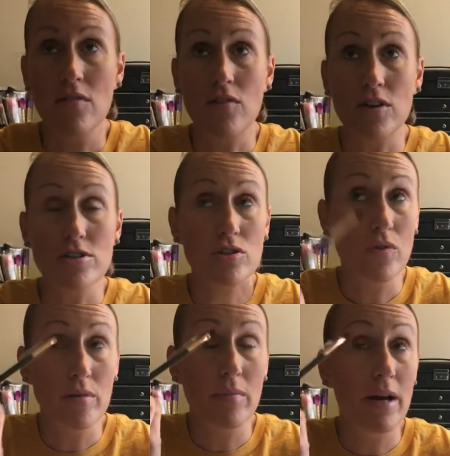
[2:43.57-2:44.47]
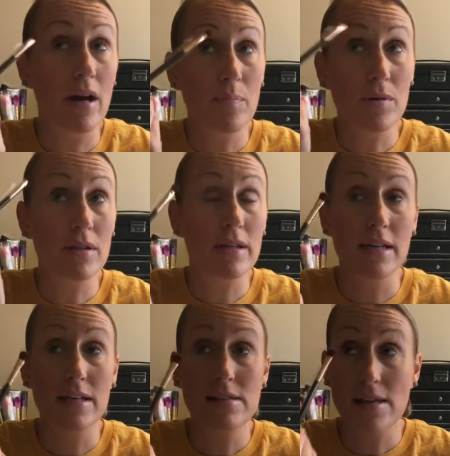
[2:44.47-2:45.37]
for doing my upper
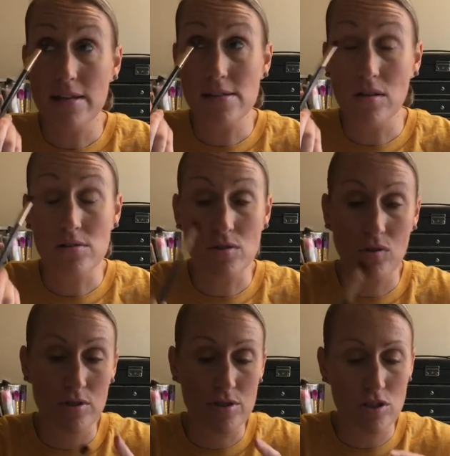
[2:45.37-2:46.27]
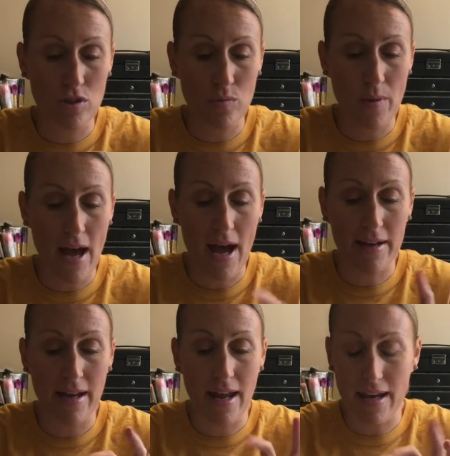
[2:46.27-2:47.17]
lids, and it's also good to
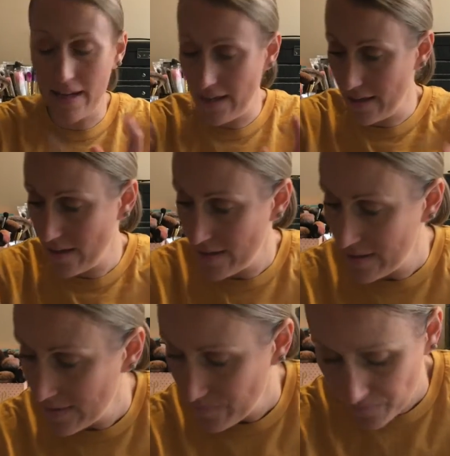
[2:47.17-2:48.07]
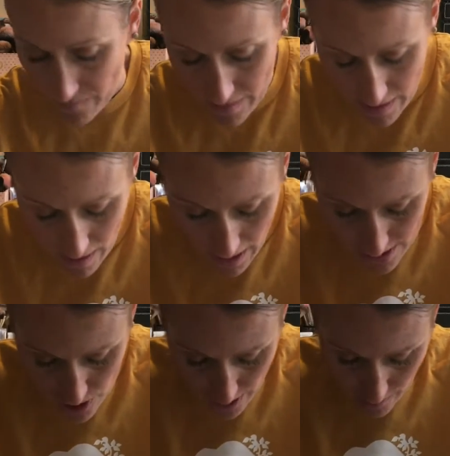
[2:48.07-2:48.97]
pack any
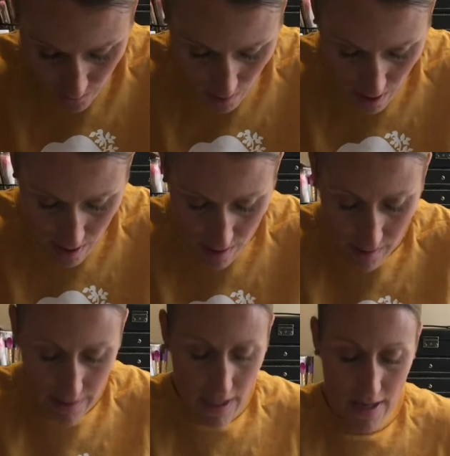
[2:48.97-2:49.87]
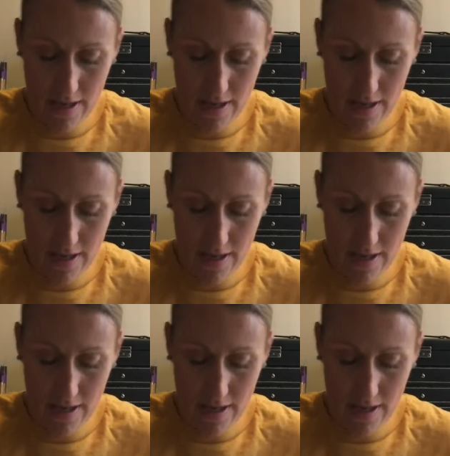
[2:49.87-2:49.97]
eyeshadow on.